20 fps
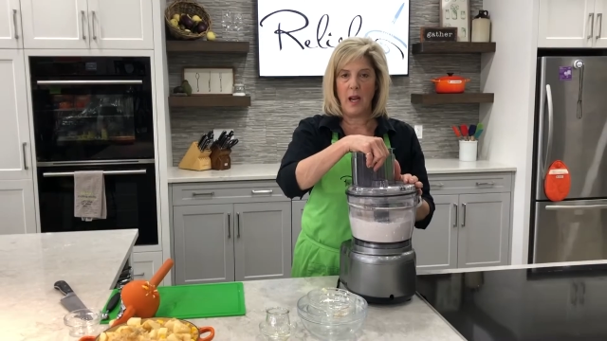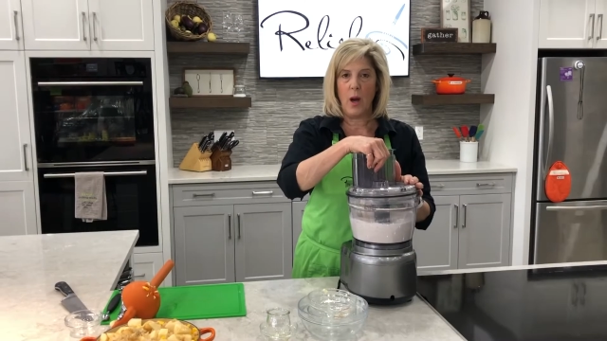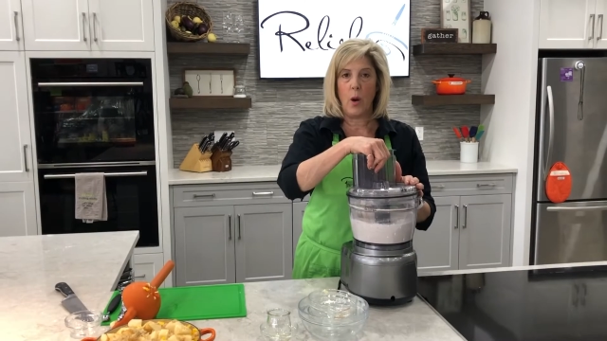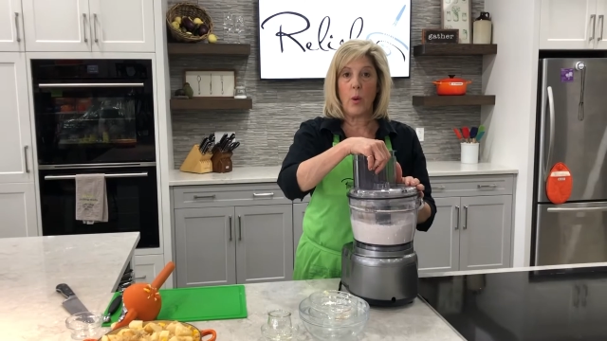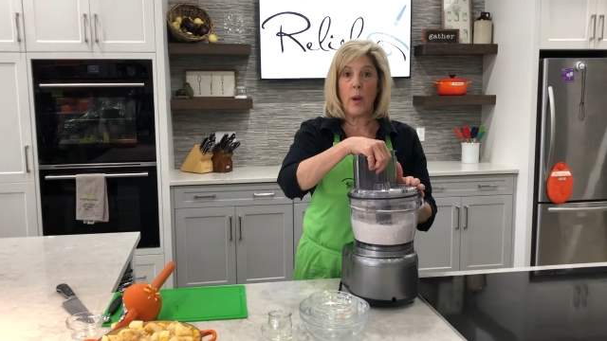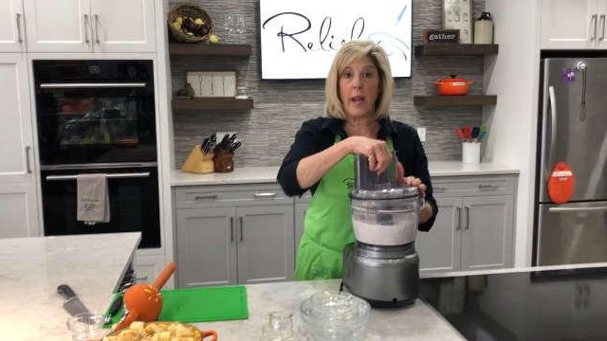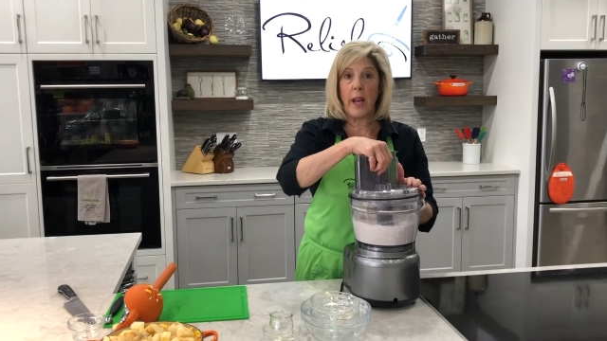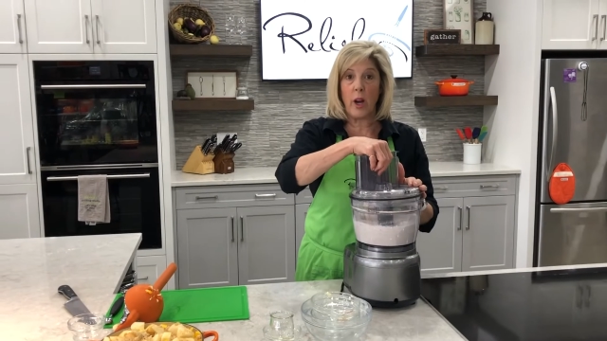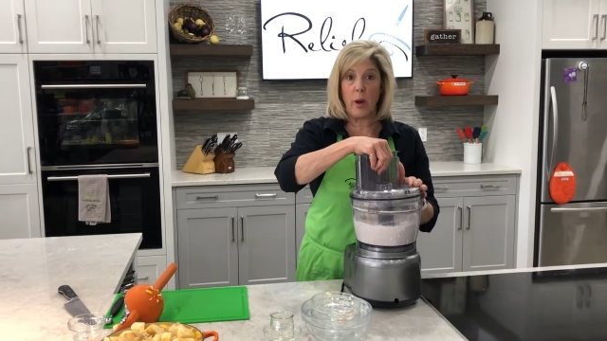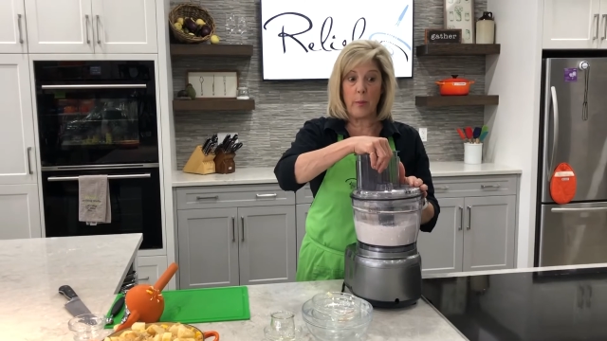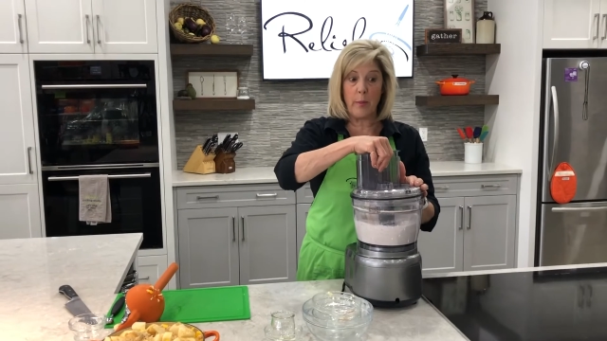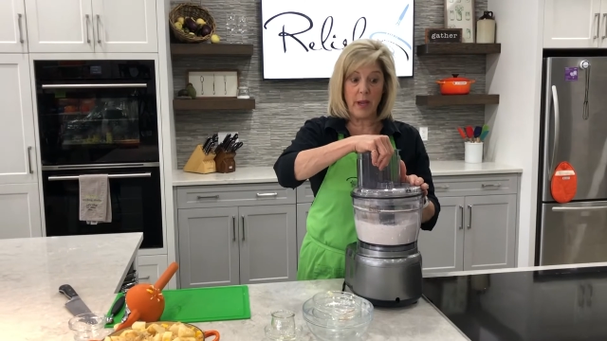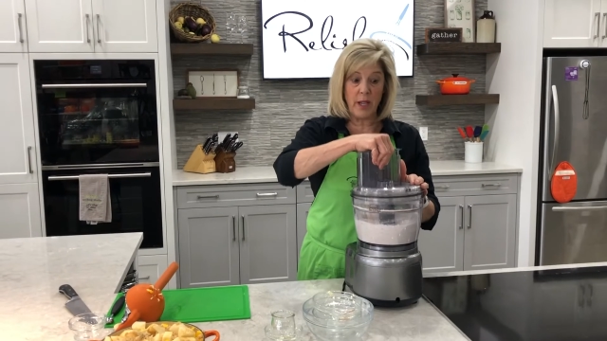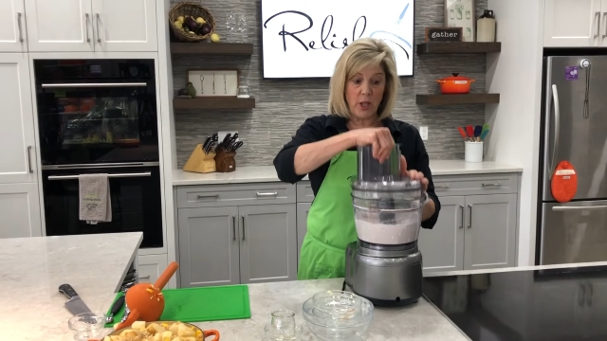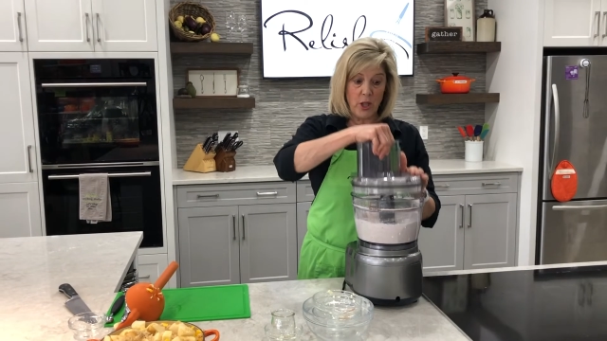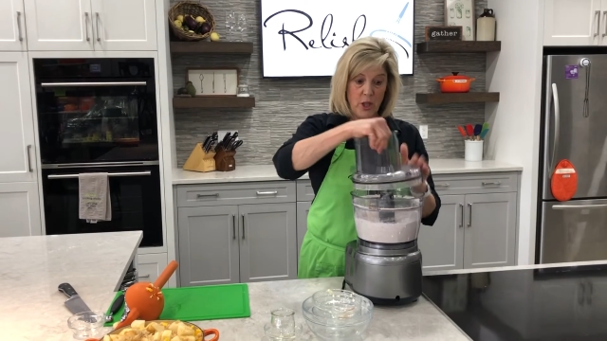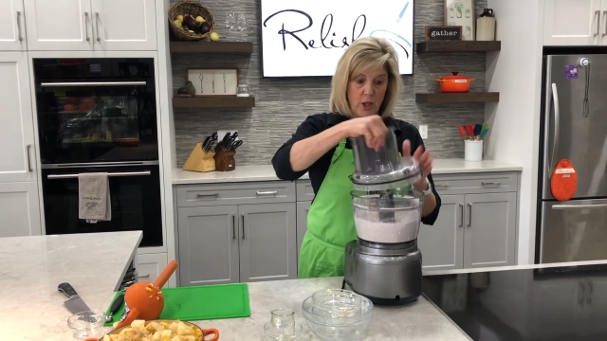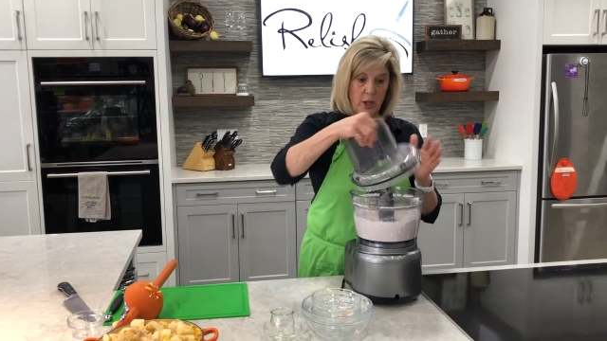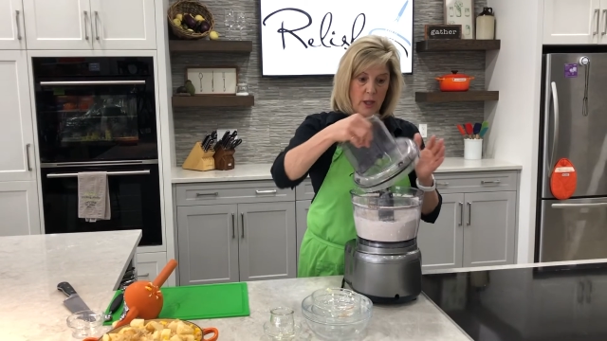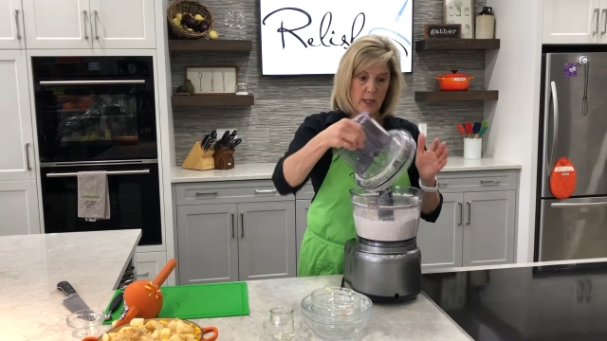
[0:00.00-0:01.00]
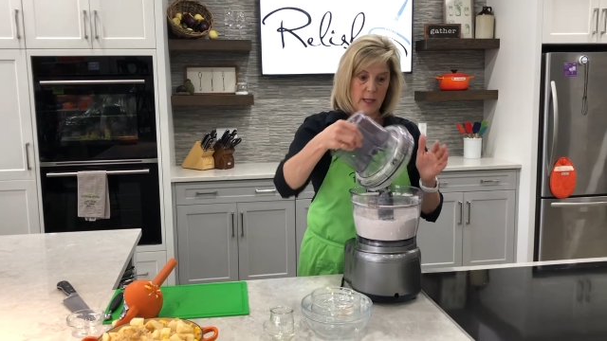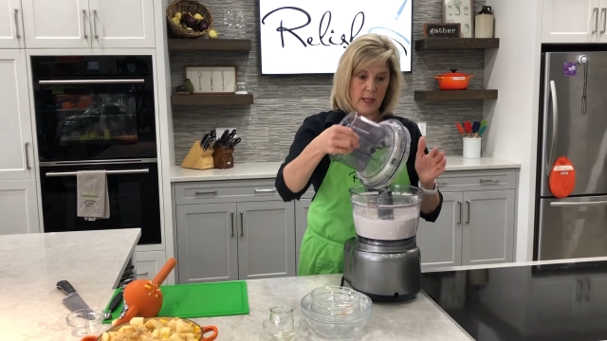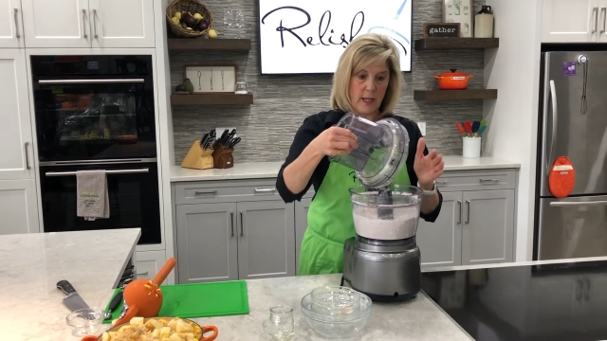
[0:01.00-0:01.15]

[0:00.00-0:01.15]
Okay, our mixture is